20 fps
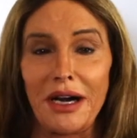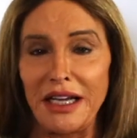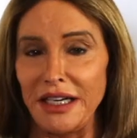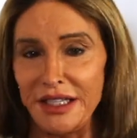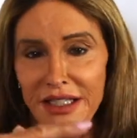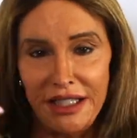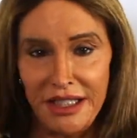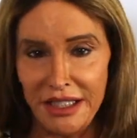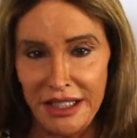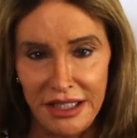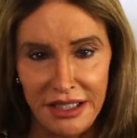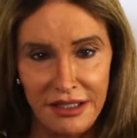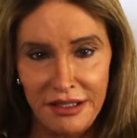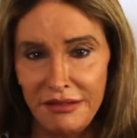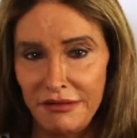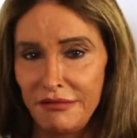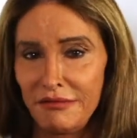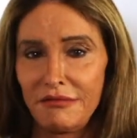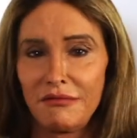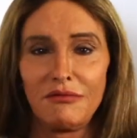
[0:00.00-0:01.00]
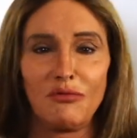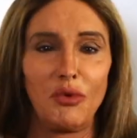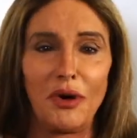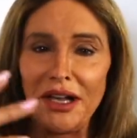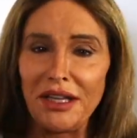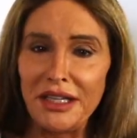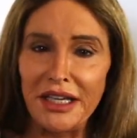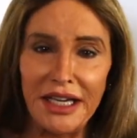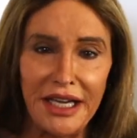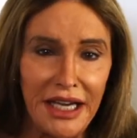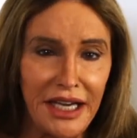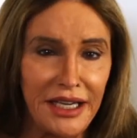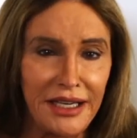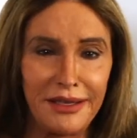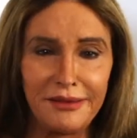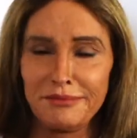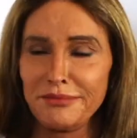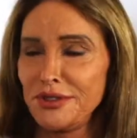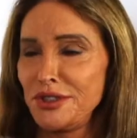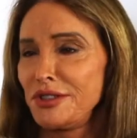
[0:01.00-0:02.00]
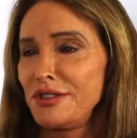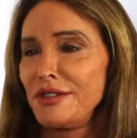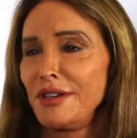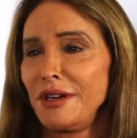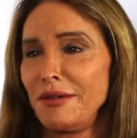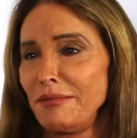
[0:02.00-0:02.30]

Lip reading: I did, won the games,